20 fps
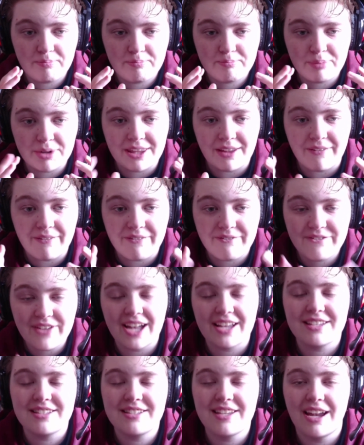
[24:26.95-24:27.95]
but the
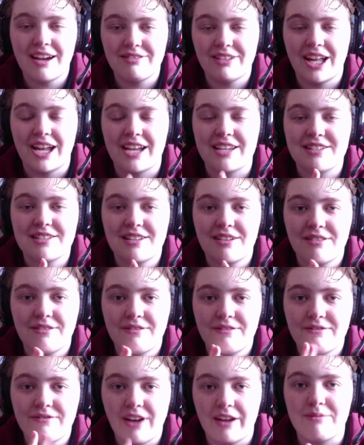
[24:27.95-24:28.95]
effects have lasted
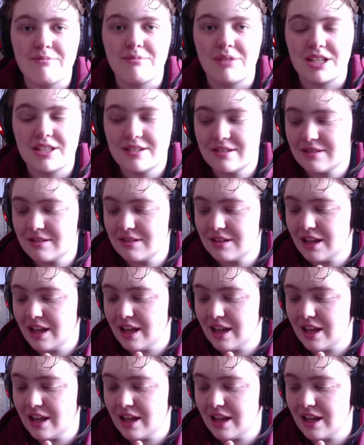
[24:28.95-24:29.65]
5 months.